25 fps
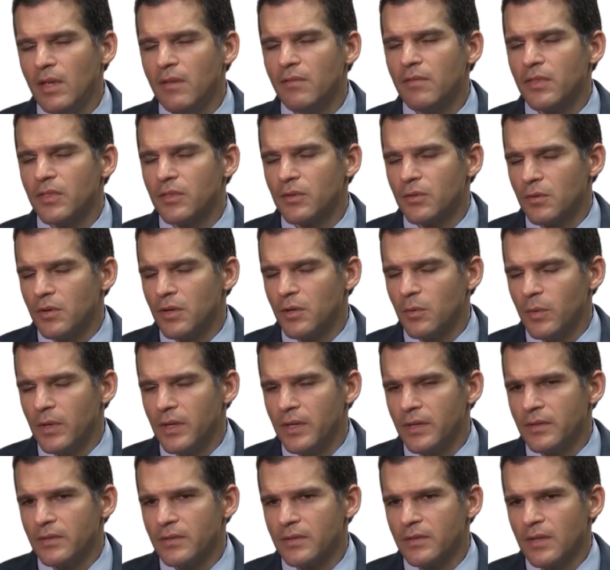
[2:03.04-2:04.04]
even 3
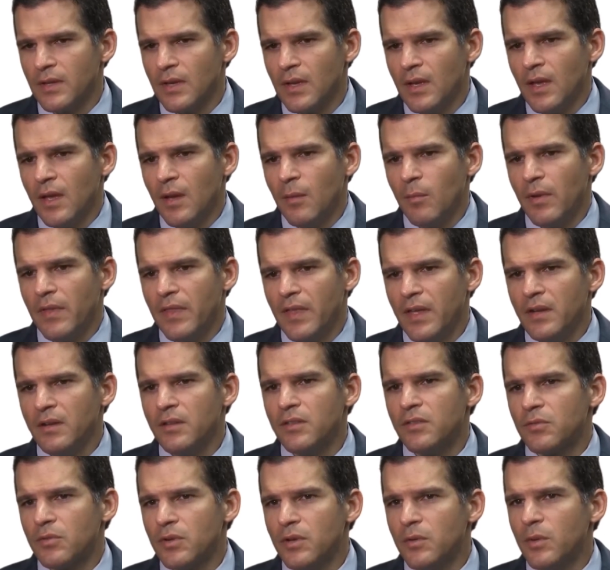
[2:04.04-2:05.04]
weeks. By the end
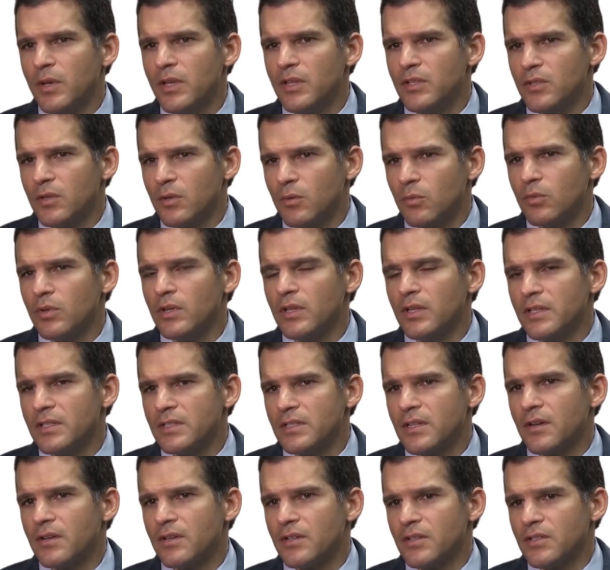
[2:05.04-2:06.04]
of 3 weeks, you'll really
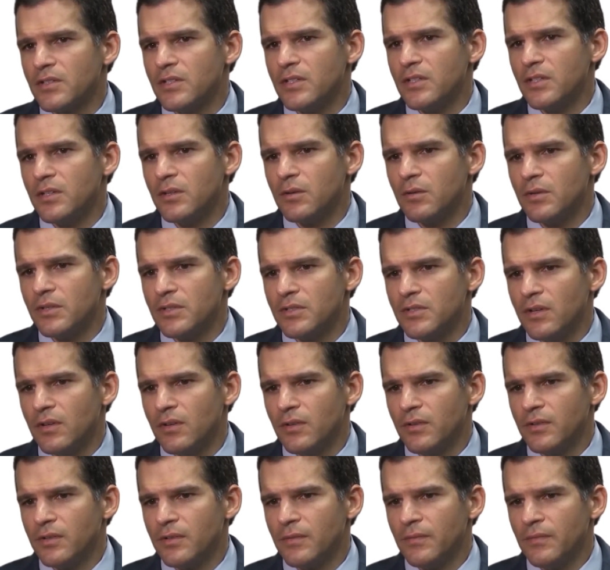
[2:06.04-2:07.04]
start to see your
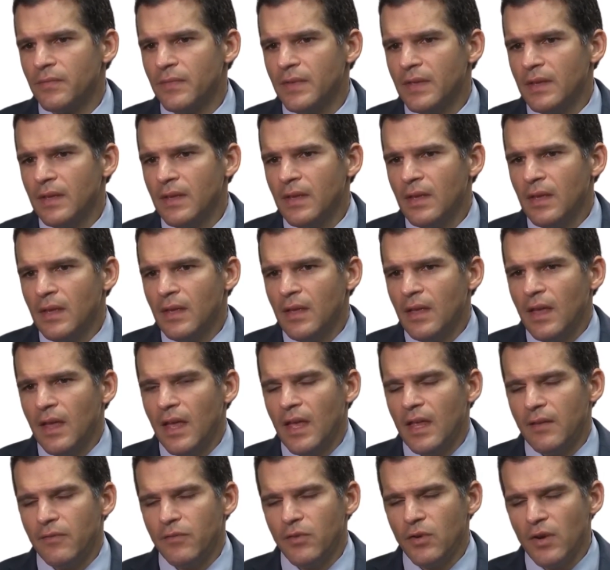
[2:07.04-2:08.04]
result.
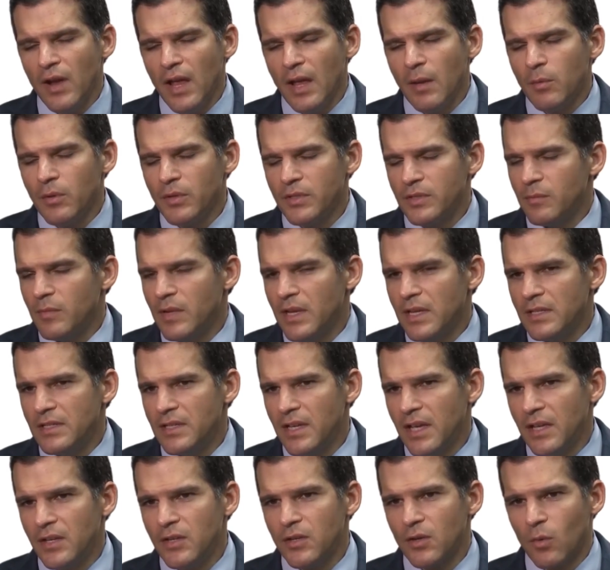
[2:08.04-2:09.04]
And if you're able to
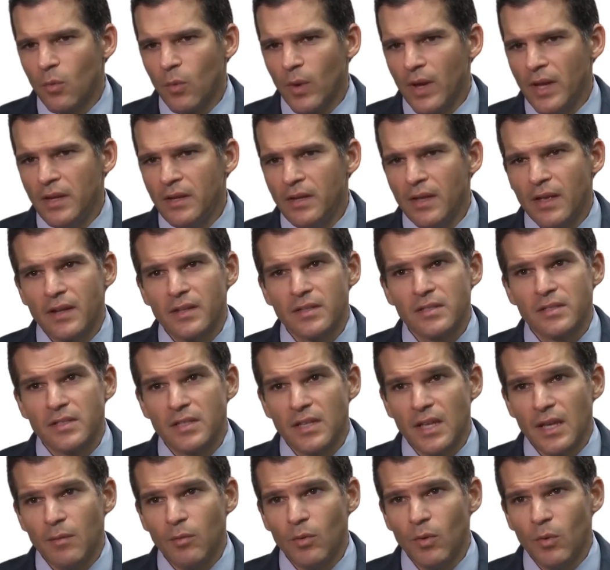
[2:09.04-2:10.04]
maintain your weight at a
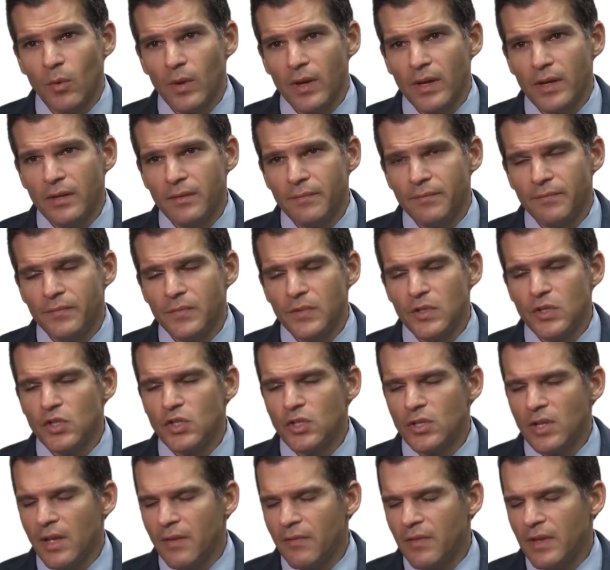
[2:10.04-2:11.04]
stable weight, you
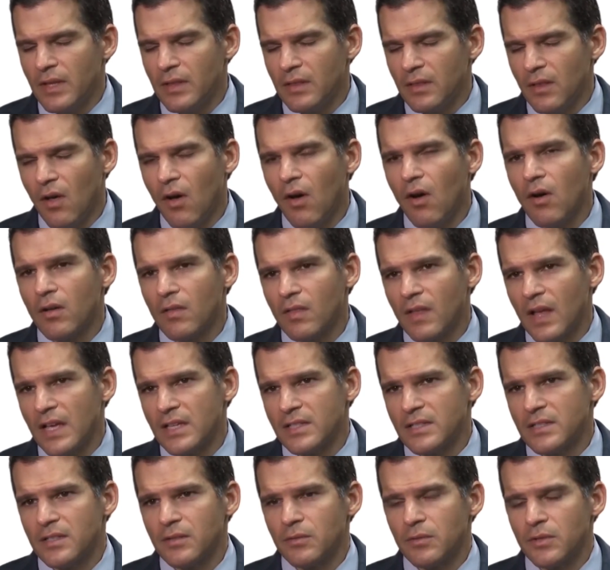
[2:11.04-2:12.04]
should have a
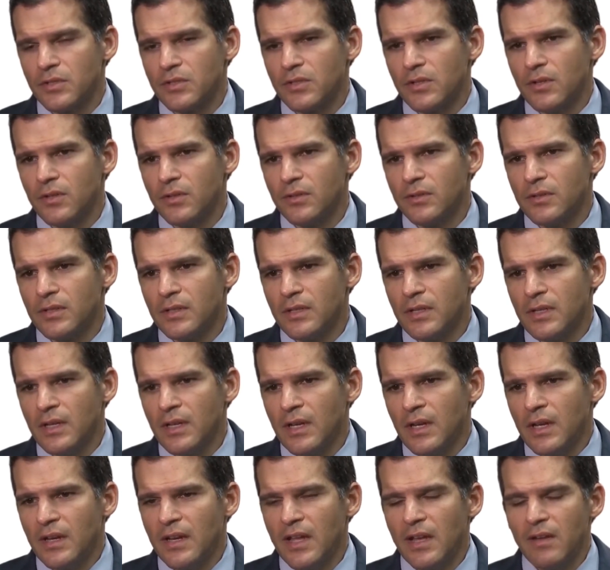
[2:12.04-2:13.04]
long-lasting result.
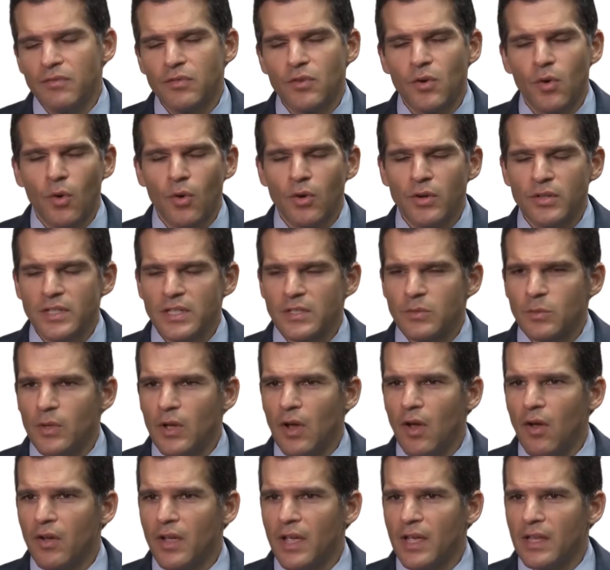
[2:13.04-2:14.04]
Now, of course, as
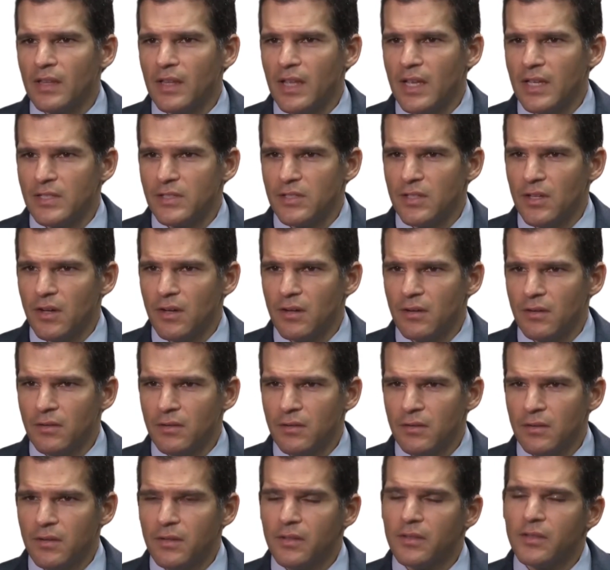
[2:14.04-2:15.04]
we all get less young,
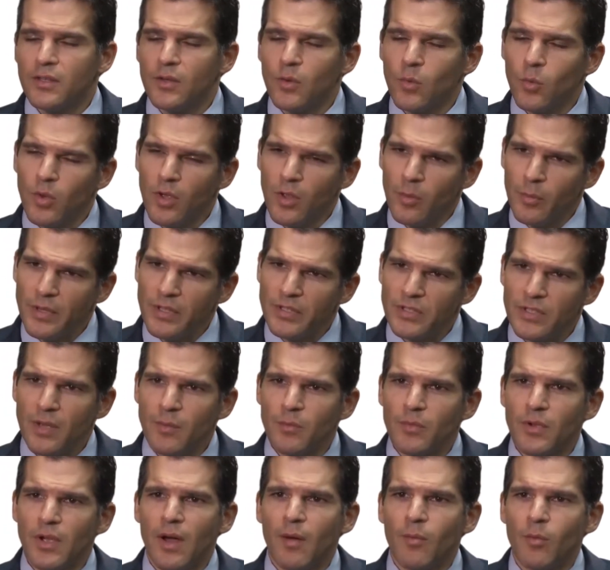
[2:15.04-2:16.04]
there will be
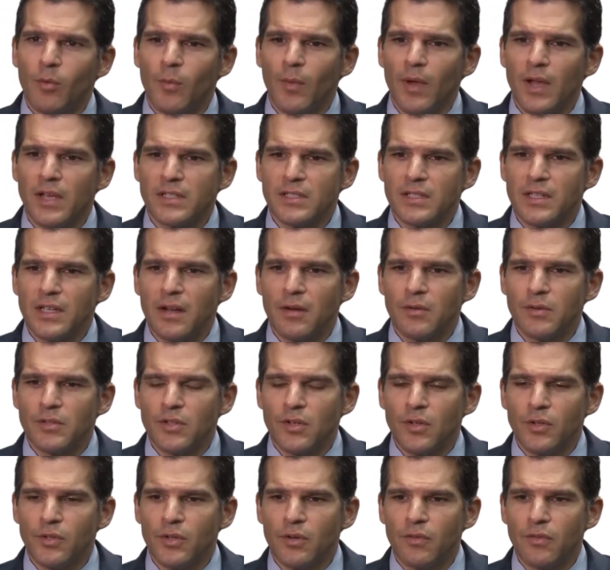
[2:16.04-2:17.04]
some compromise to that
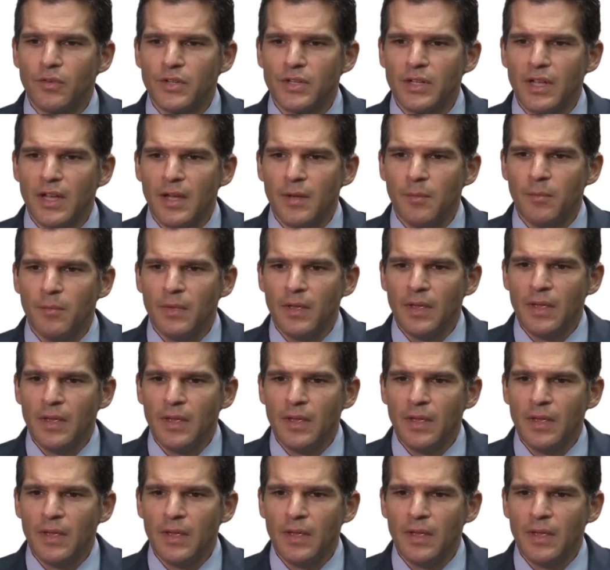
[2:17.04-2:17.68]
result over time,